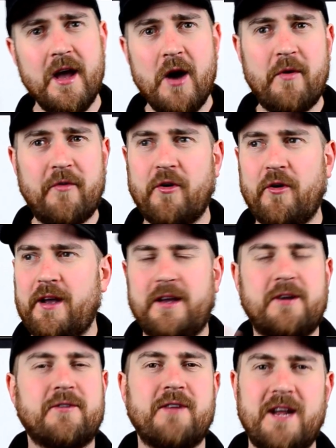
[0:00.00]
We've got
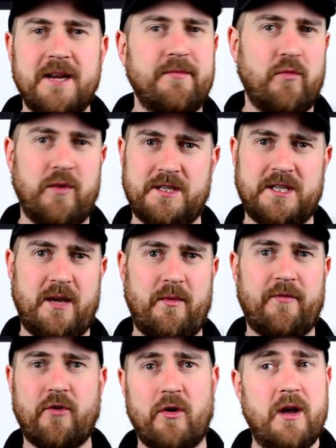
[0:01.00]
incredible whisky.
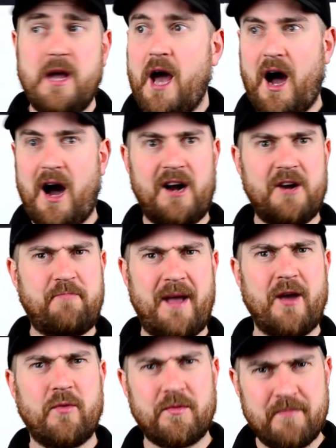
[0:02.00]
We've got
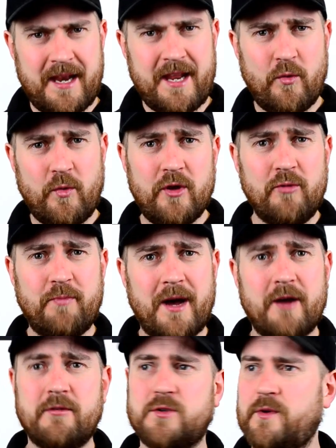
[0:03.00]
Ardbeg with mini
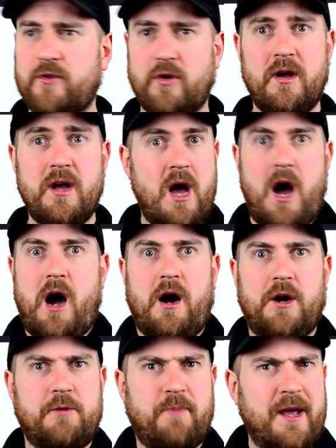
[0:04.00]
wheelbarrows. We've got
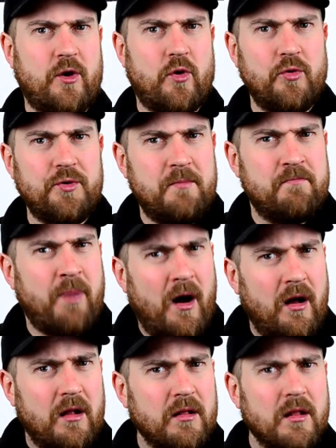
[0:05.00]
Ardbeg Golden
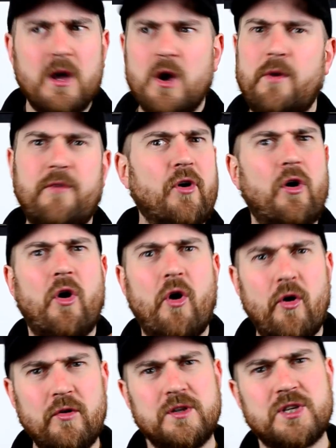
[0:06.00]
Ball. We've got
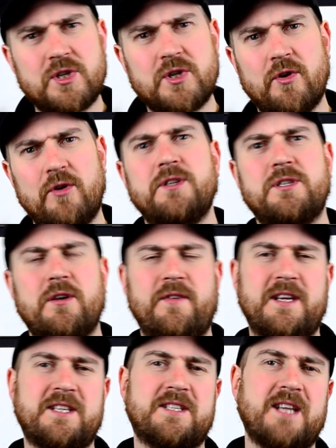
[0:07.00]
all sorts of
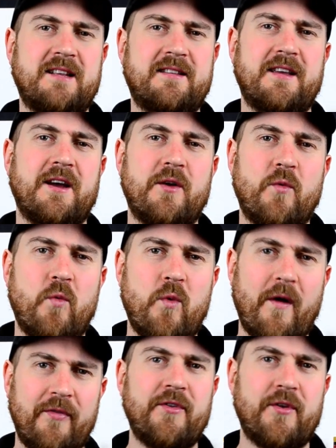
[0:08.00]
exciting and
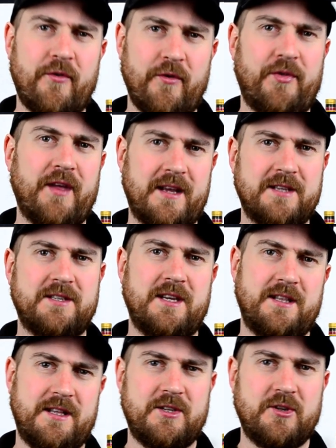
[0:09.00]
wonderful things
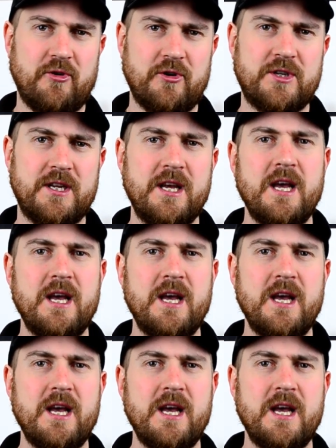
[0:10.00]
in this auction.